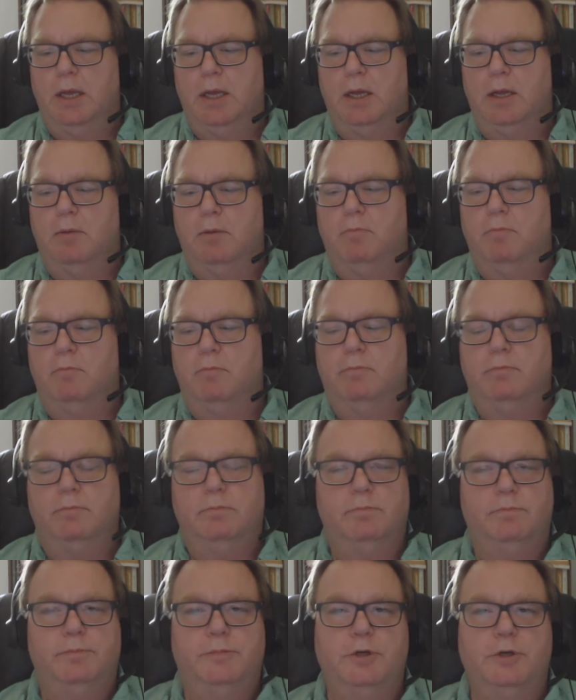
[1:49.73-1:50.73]
Um,
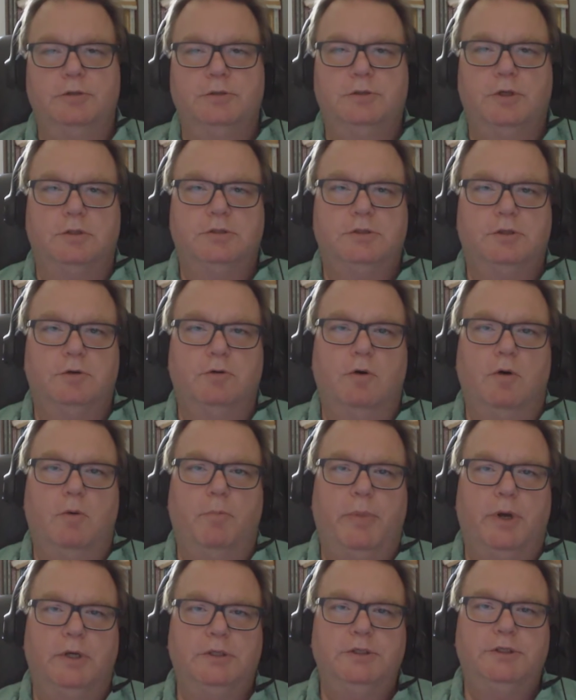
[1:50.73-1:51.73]
there's
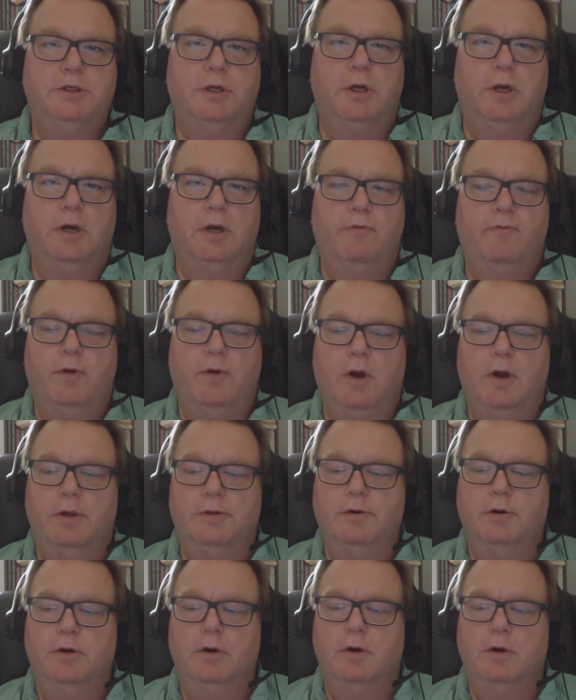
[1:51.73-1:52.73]
also a bunch of
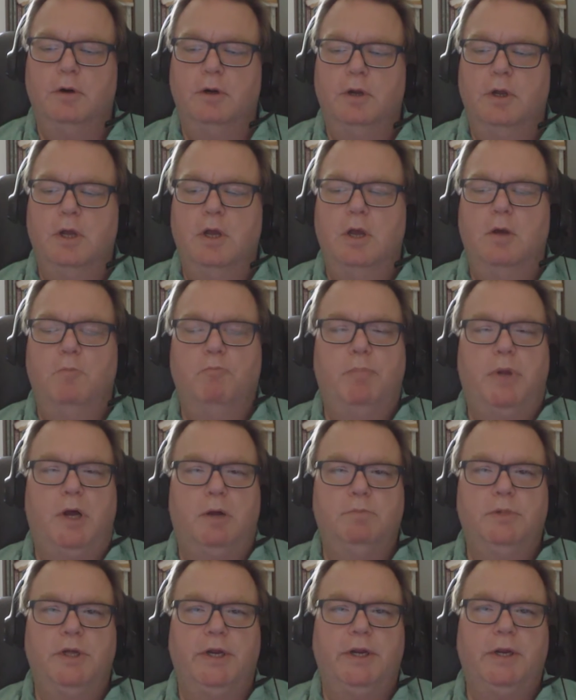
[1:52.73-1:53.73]
other
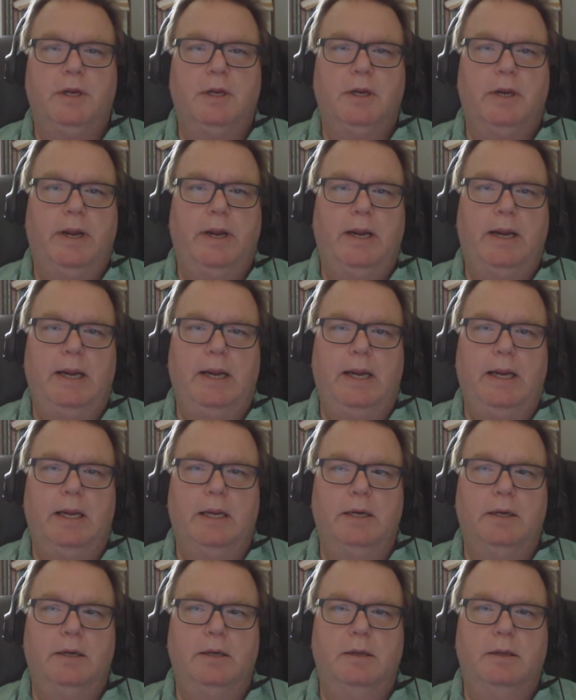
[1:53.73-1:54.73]
public
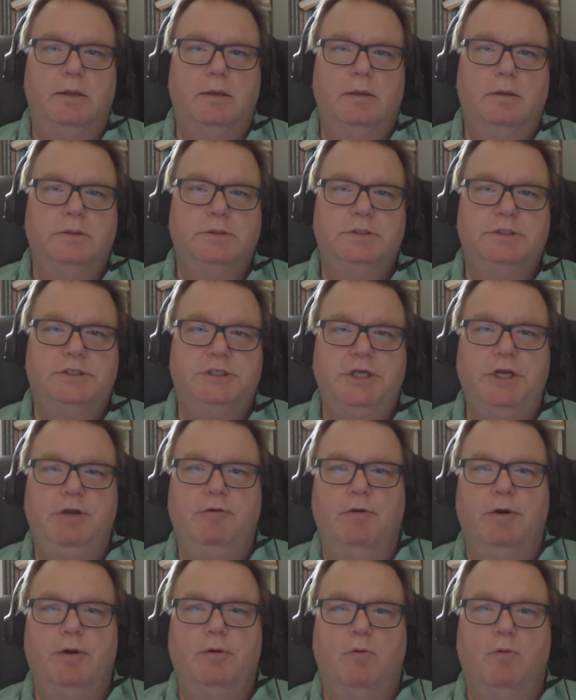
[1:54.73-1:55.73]
and
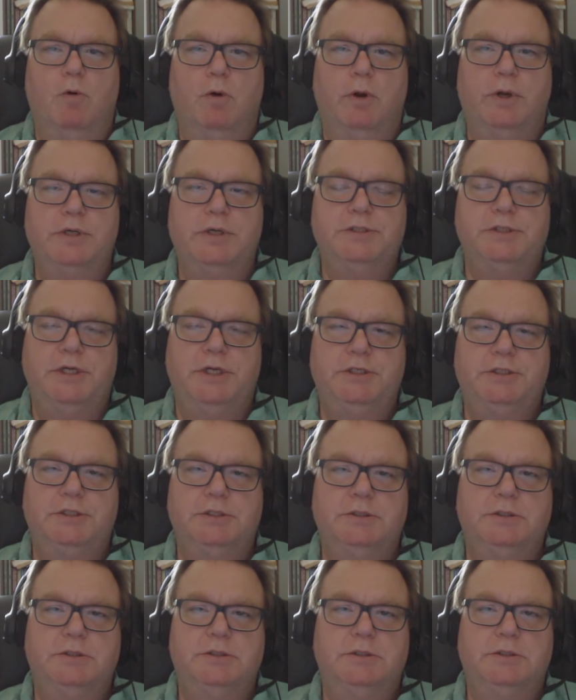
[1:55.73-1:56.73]
secret
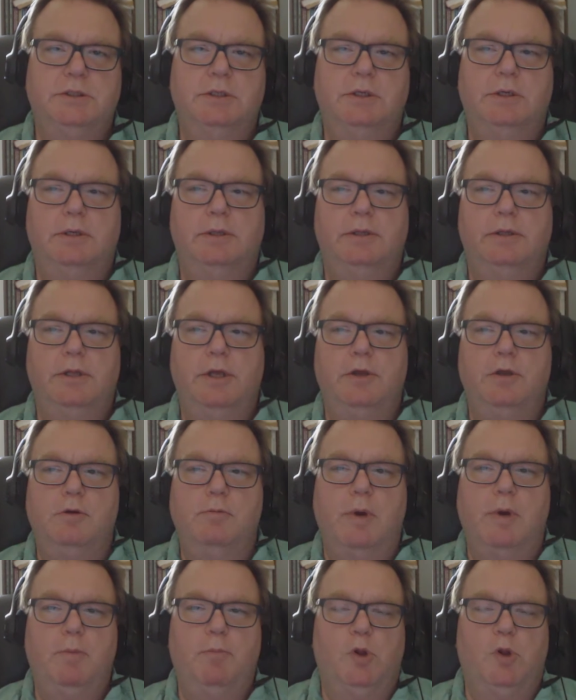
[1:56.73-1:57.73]
organizations that
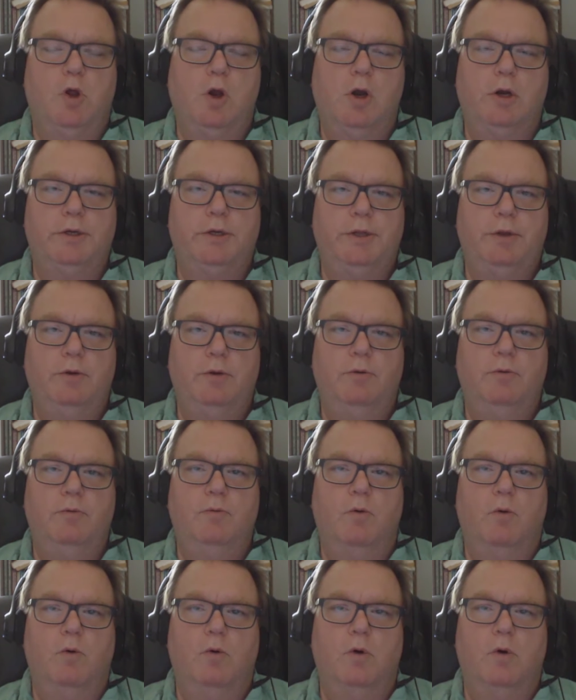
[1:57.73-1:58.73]
you might belong
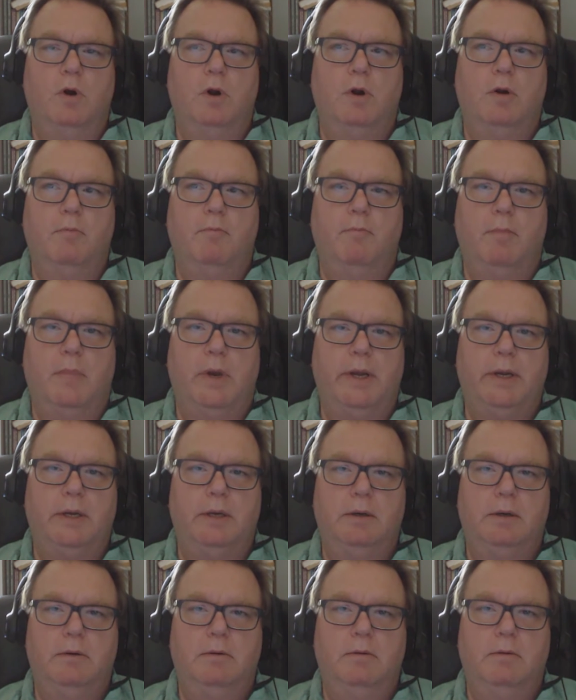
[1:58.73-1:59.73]
to or
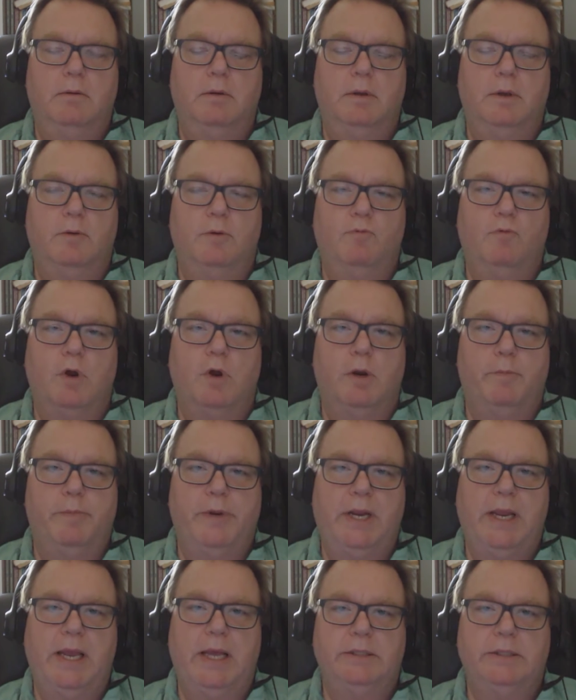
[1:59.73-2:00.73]
might run
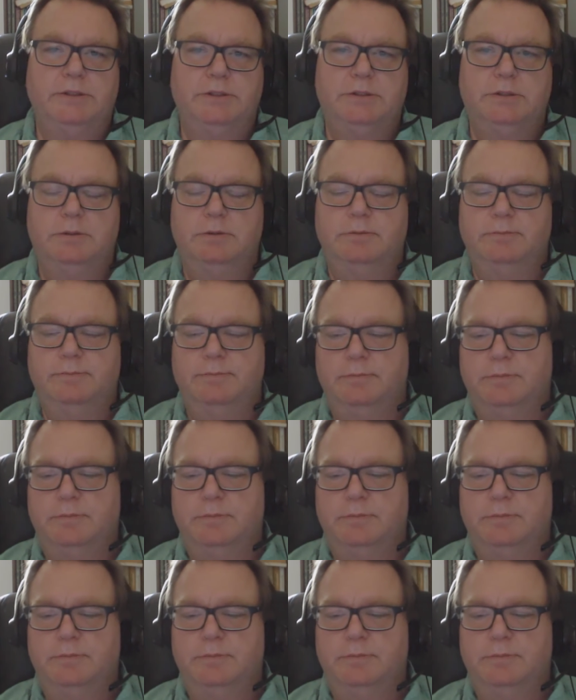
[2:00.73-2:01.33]
up against.